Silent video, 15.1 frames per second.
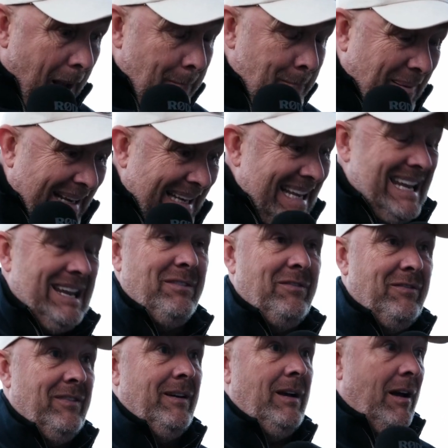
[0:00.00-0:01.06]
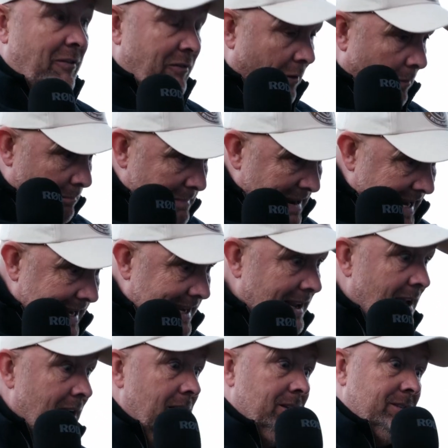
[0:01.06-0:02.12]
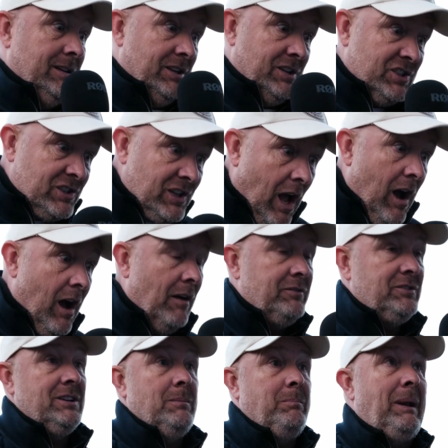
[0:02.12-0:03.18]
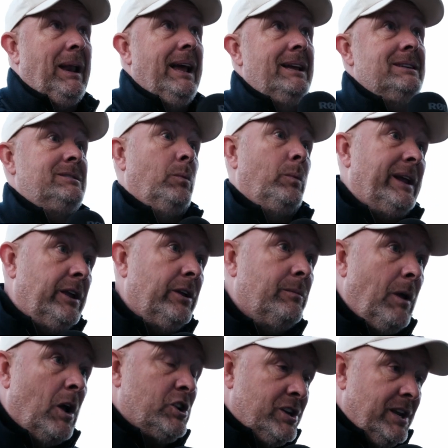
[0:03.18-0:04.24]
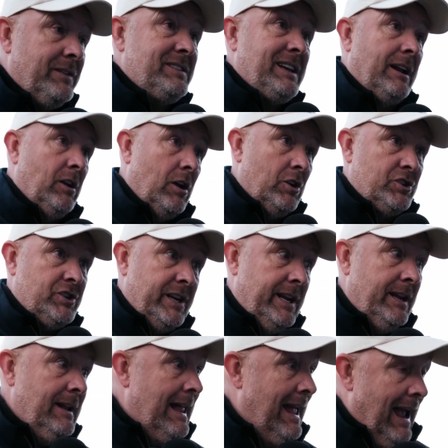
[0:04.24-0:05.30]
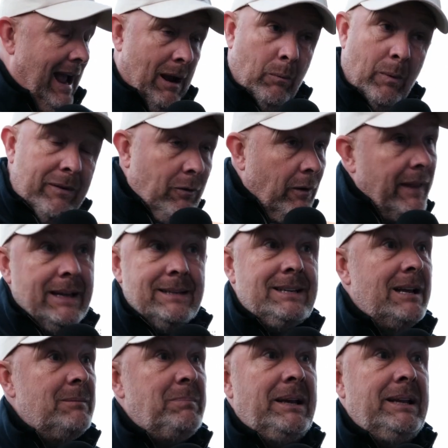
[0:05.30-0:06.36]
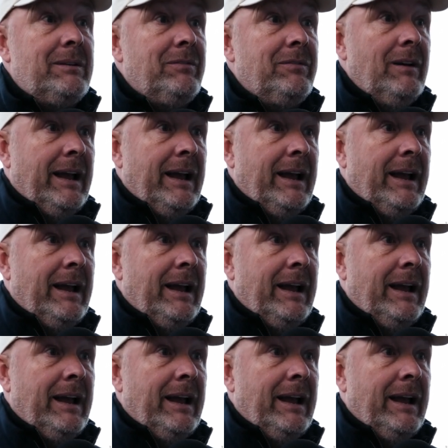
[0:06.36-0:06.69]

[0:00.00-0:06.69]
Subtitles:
belief from me to the staff to the players that we could achieve that last year, and we've got that same belief.